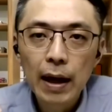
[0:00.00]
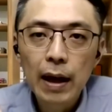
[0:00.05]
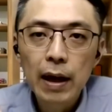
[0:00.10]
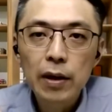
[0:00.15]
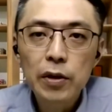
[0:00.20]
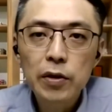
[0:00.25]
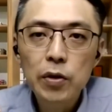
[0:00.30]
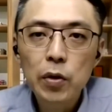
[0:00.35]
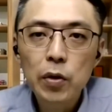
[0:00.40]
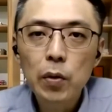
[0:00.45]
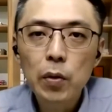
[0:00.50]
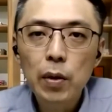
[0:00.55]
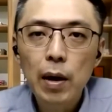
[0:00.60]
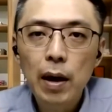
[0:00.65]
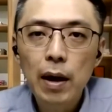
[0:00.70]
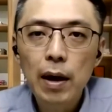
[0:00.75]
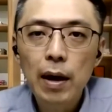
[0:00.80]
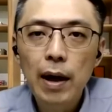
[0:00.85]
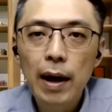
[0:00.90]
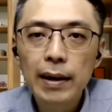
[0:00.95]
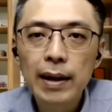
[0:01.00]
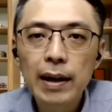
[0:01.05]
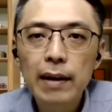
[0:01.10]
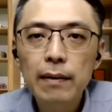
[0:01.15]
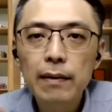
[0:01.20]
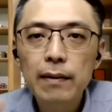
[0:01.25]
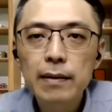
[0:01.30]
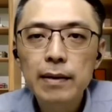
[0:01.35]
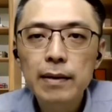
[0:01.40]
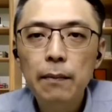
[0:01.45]
So I
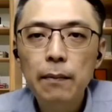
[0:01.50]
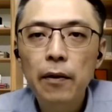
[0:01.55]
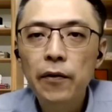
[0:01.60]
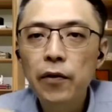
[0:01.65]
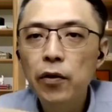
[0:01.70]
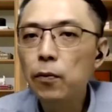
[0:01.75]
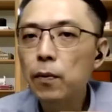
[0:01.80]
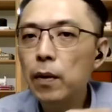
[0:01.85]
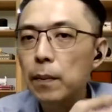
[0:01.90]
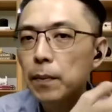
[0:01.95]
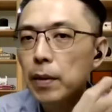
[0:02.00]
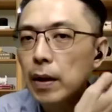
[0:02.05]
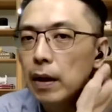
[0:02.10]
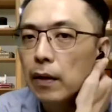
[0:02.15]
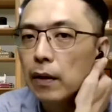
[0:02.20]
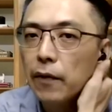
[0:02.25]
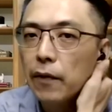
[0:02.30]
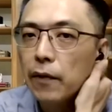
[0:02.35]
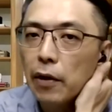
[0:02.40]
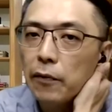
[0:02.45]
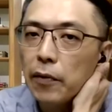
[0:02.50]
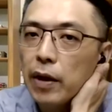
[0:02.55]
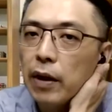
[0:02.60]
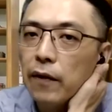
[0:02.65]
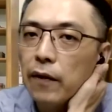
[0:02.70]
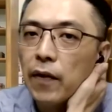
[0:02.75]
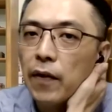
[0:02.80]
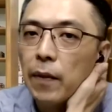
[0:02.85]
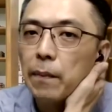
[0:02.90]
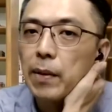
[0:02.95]
think some of you may be very
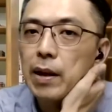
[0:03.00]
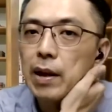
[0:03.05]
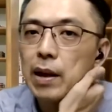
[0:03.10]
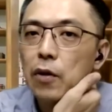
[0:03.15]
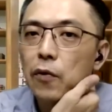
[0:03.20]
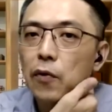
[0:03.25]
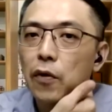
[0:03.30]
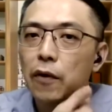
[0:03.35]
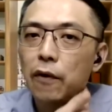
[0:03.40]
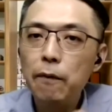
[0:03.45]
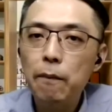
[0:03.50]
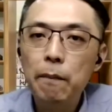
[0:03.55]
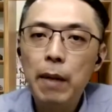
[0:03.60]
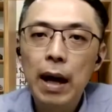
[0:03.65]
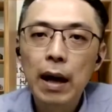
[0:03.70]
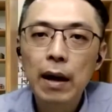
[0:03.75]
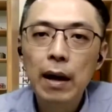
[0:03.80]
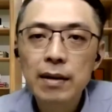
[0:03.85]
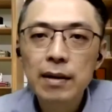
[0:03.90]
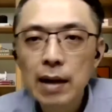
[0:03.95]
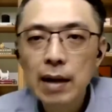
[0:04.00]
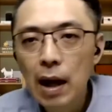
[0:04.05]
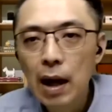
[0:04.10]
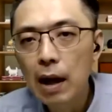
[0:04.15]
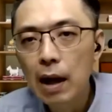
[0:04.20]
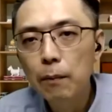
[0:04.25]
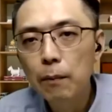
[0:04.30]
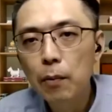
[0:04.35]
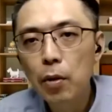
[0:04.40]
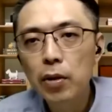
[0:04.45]
familiar with
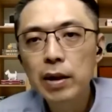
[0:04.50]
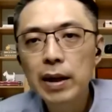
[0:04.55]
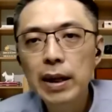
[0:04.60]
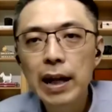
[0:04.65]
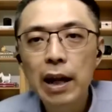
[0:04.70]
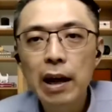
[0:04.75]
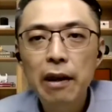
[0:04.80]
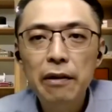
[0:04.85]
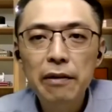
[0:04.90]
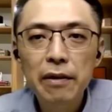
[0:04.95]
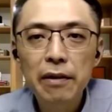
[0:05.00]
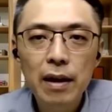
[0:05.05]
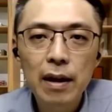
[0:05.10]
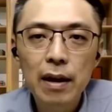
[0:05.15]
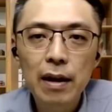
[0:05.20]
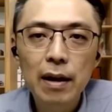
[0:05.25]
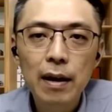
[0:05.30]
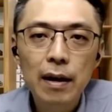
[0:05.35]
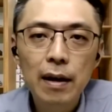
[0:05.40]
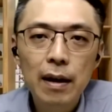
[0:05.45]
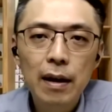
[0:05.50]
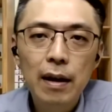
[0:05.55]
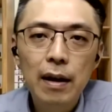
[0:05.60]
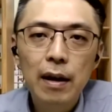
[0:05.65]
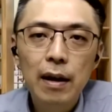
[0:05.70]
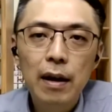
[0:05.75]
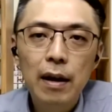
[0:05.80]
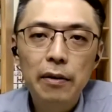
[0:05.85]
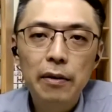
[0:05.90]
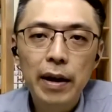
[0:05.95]
Bangsa, Mont Kiara,
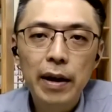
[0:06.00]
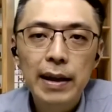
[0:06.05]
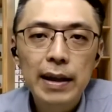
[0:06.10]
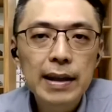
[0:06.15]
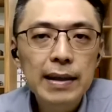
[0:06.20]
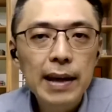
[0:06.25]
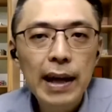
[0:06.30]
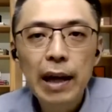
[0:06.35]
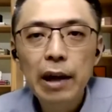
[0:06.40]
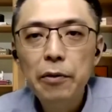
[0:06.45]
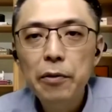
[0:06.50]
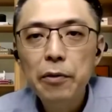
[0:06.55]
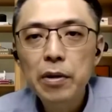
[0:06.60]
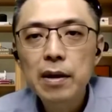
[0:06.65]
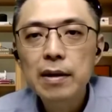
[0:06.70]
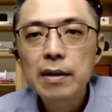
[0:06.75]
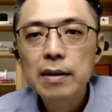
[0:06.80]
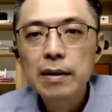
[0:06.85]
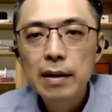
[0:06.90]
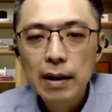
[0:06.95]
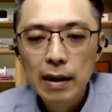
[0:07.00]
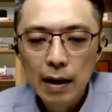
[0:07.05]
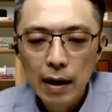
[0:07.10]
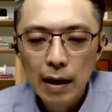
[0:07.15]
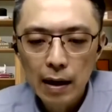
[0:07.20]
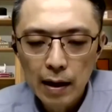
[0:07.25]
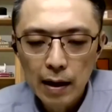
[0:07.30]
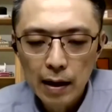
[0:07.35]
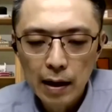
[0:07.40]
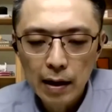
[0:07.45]
right? These areas
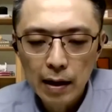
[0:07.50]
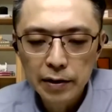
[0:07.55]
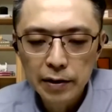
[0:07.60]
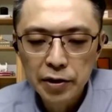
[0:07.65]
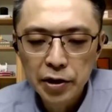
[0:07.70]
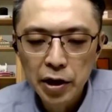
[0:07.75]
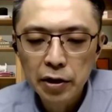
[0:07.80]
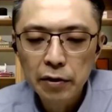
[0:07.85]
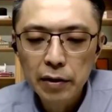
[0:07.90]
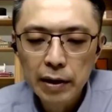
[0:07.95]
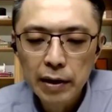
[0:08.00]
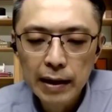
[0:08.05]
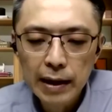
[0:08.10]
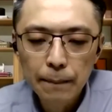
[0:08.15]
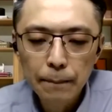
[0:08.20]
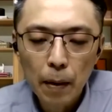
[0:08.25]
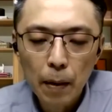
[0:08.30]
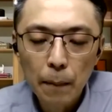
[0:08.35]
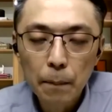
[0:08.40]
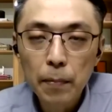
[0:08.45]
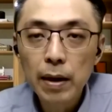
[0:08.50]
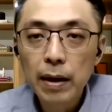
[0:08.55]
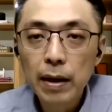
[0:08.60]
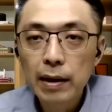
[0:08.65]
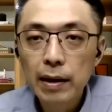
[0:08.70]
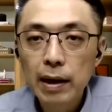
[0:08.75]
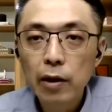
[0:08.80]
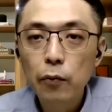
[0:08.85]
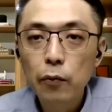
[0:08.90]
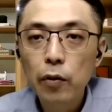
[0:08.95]
are generally
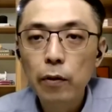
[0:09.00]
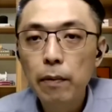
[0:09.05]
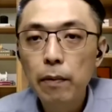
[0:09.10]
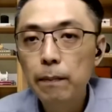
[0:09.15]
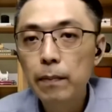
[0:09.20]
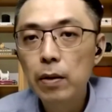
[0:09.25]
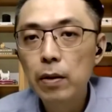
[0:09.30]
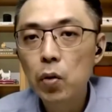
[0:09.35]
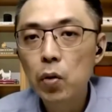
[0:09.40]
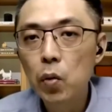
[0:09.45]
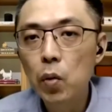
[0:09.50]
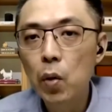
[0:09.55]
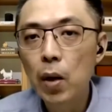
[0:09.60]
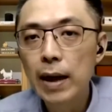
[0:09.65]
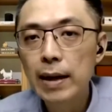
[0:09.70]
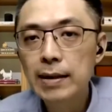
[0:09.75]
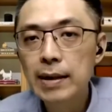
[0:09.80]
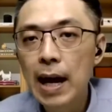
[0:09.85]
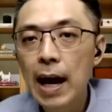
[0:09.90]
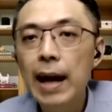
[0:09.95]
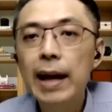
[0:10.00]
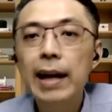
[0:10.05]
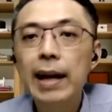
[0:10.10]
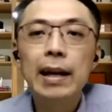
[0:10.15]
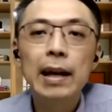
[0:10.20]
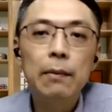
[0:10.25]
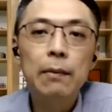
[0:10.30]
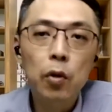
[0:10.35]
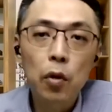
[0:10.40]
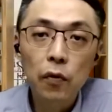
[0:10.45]
populated with people who has high
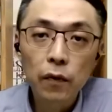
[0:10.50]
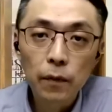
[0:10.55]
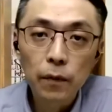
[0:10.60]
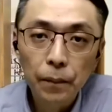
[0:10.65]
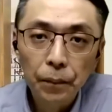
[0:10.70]
income growth,